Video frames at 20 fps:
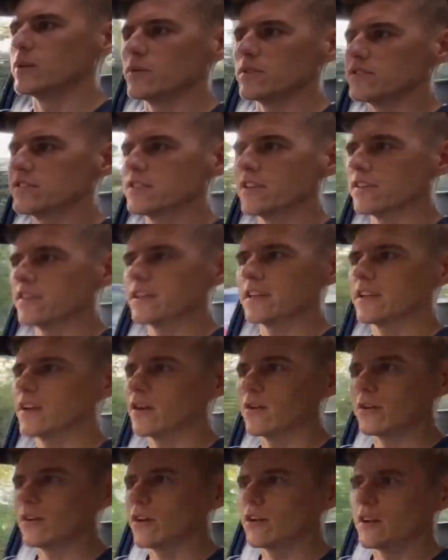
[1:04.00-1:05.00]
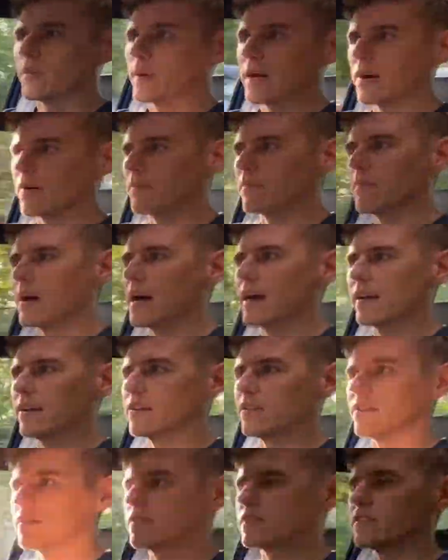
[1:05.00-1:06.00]
there was something going on about
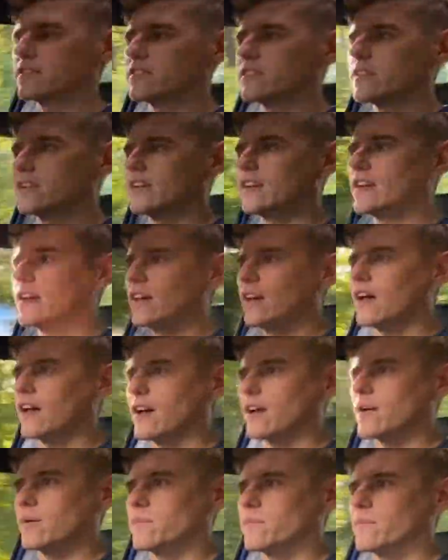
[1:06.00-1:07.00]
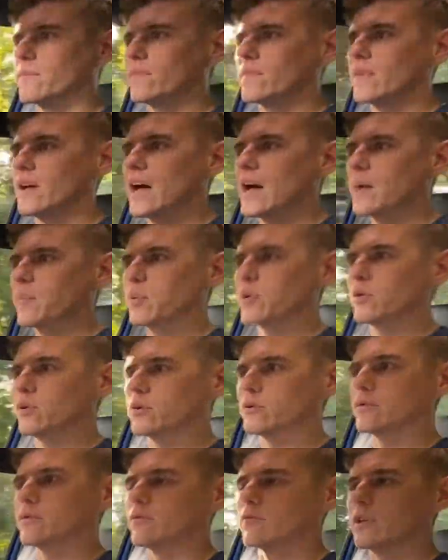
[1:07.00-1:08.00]
miners. Um,
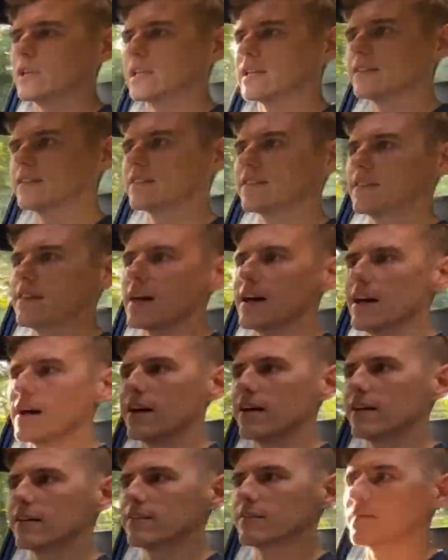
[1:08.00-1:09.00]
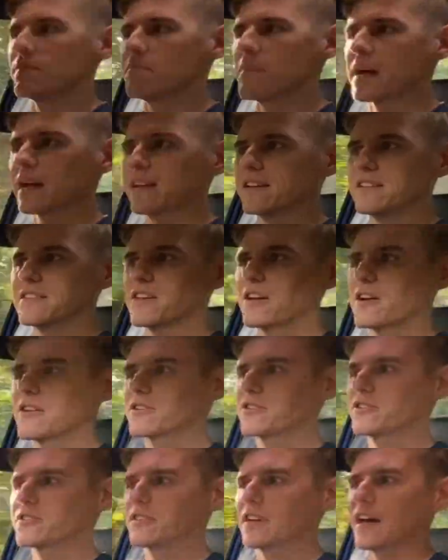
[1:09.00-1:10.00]
Apple released their
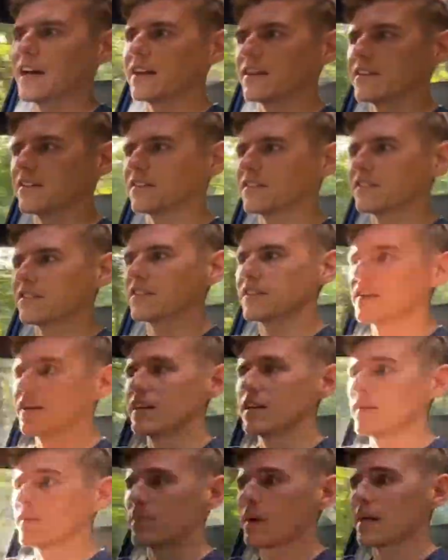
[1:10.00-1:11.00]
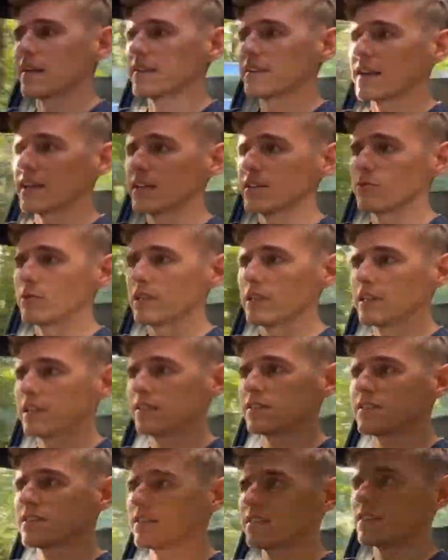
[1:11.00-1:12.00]
Macintosh and Band Aid
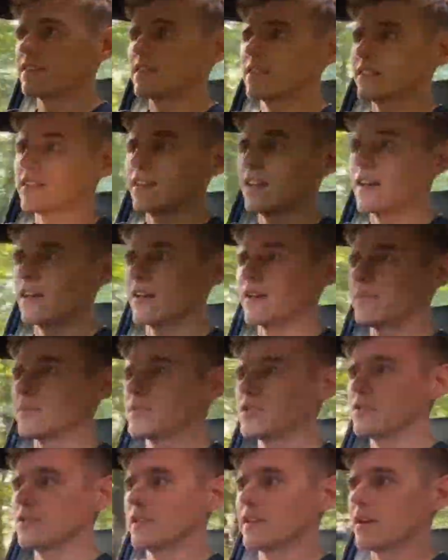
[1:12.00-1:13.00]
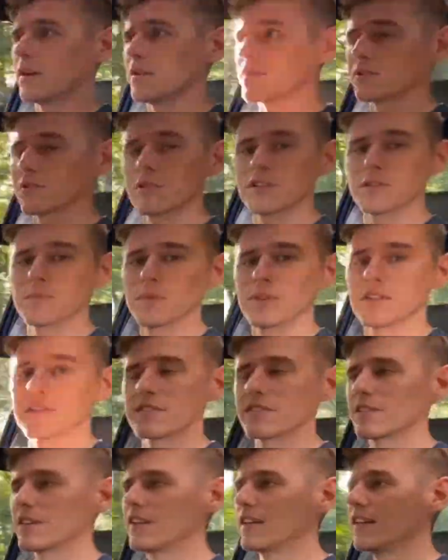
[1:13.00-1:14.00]
released um, Do They Know It's
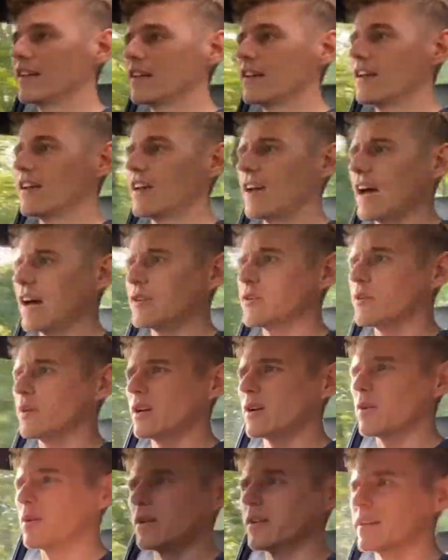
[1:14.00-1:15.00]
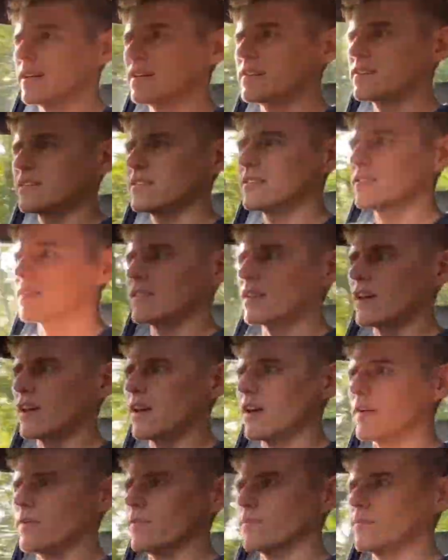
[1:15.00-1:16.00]
Christmas. How do I know all this?
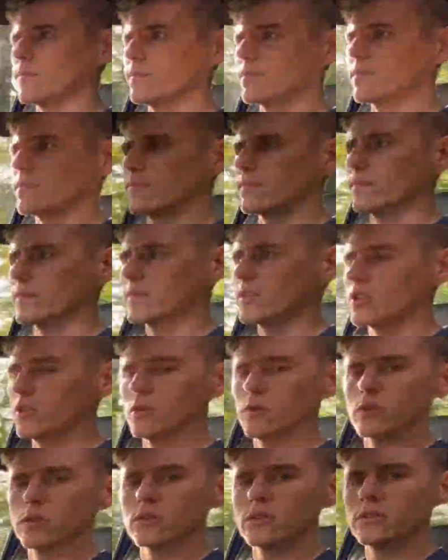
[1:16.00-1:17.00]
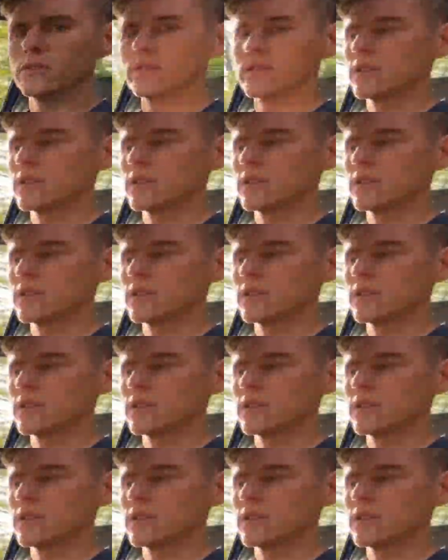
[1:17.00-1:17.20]
Um, Google.